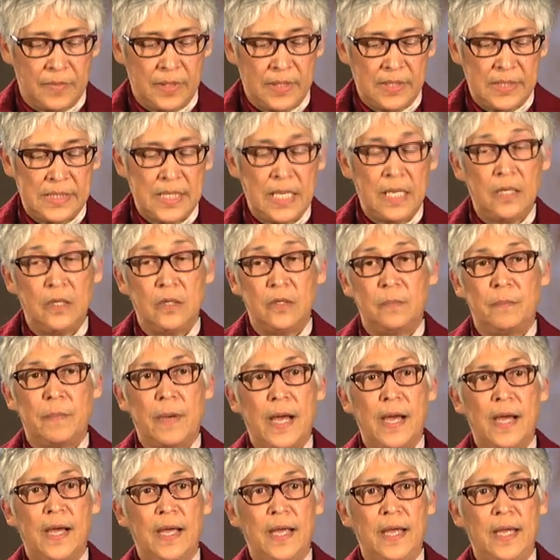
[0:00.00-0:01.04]
Saying
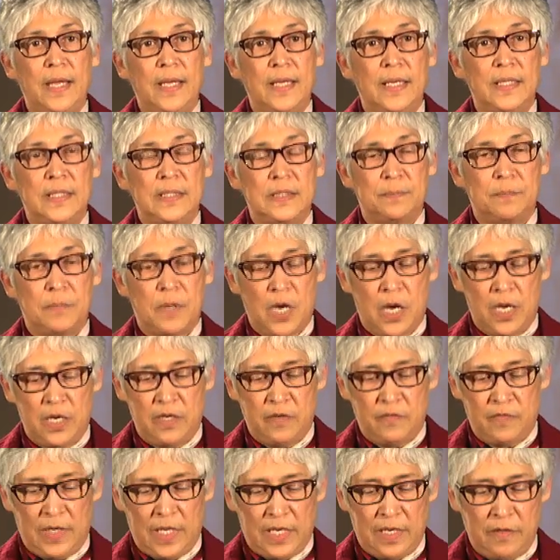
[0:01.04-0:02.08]
goodbye is part
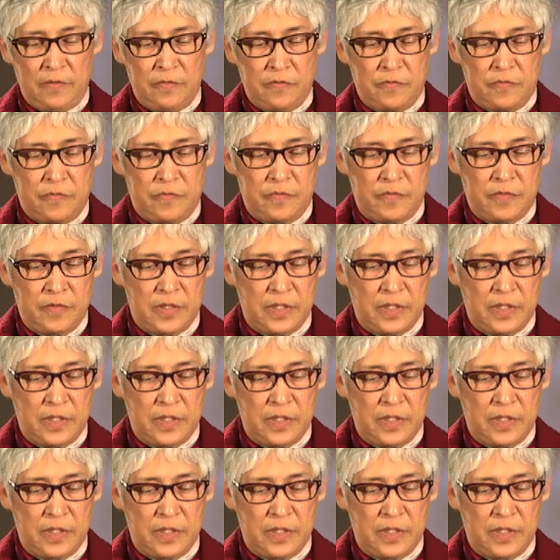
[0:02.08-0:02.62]
of life.